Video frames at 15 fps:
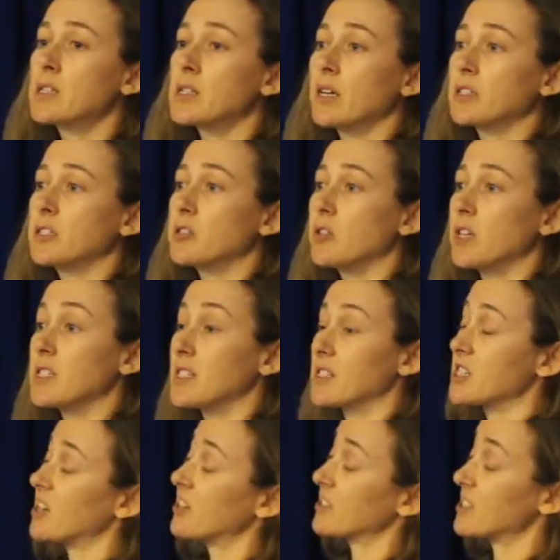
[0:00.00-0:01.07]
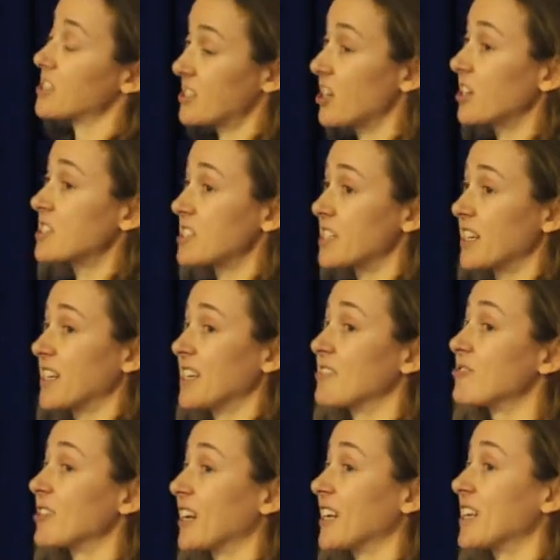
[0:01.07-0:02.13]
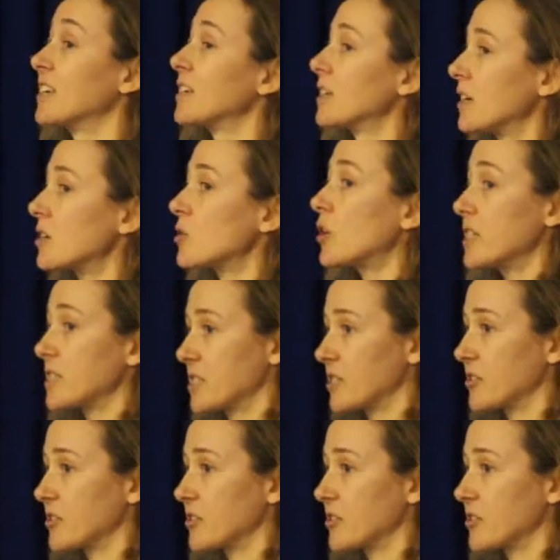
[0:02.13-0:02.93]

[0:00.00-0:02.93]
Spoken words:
started racing, started taking it really quite